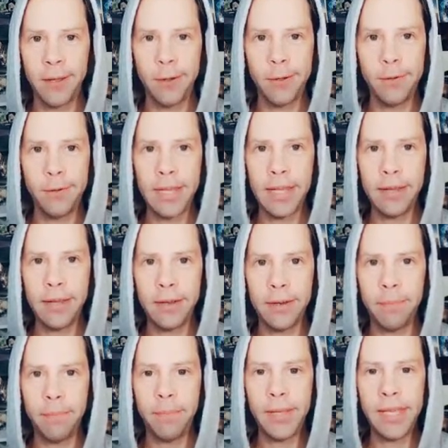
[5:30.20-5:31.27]
Who can
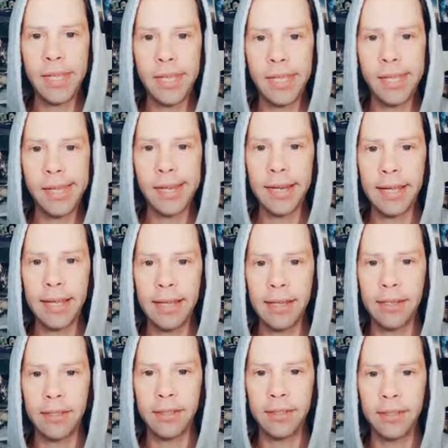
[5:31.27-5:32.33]
it be
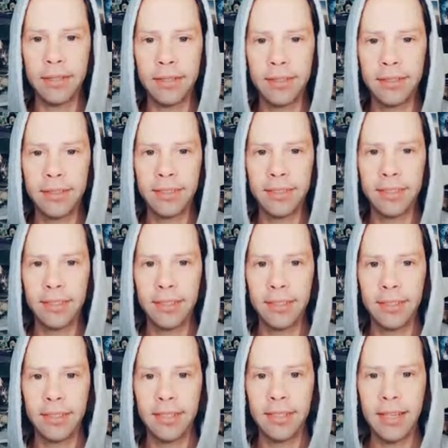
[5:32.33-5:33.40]
now?
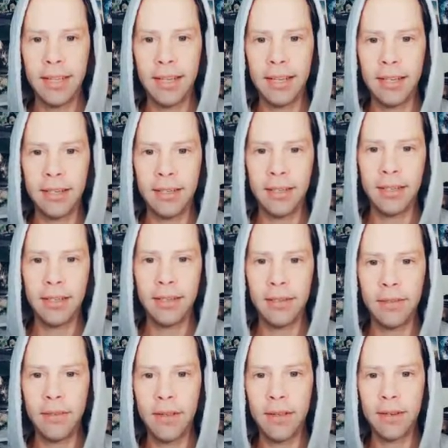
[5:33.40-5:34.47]

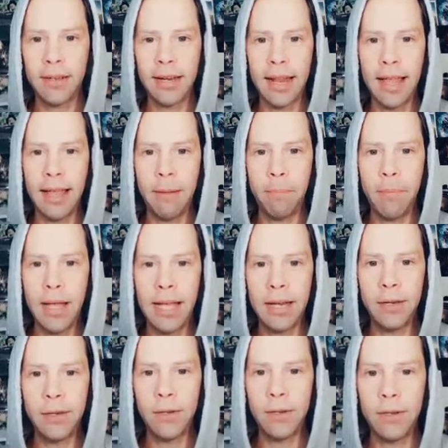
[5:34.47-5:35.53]
Knocking at my
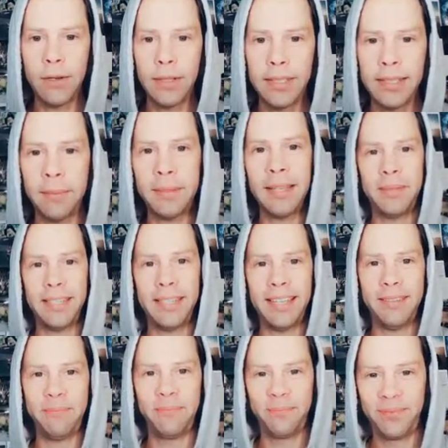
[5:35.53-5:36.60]
door. Sup,
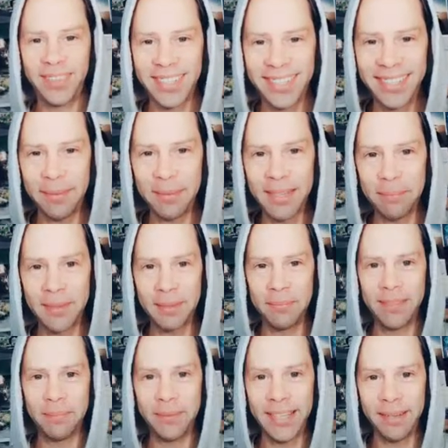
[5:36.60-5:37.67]
Sam. Sup,
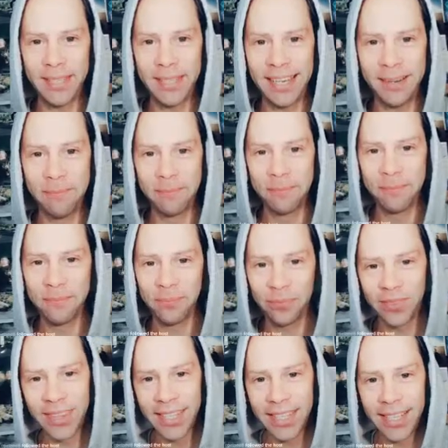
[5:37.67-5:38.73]
Sam.
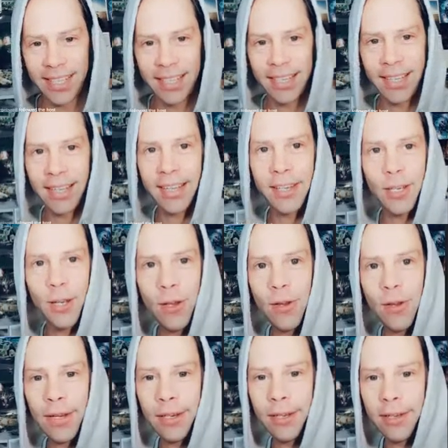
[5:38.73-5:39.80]
How you
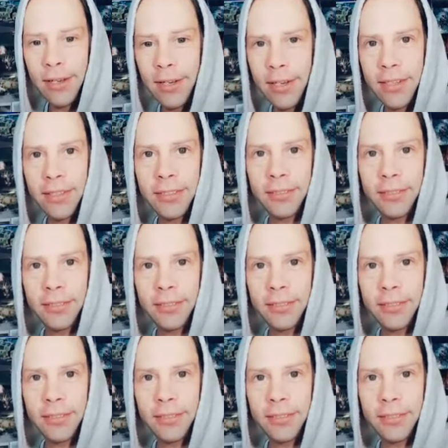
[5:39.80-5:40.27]
doing, dude?